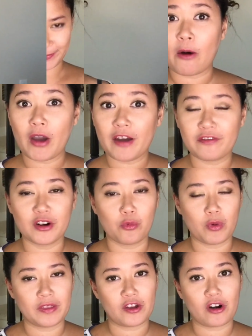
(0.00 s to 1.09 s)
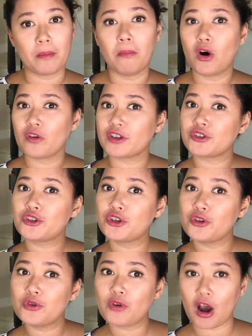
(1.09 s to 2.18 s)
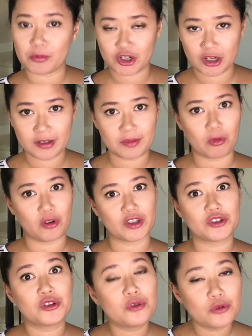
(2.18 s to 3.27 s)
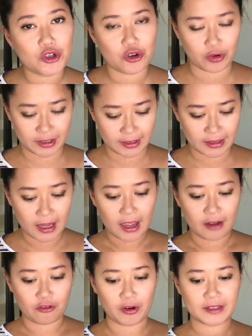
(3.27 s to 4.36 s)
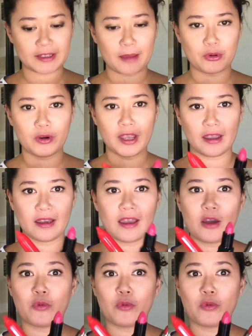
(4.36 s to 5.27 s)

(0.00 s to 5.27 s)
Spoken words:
However, when there are more than two options, more than two choices, for example here,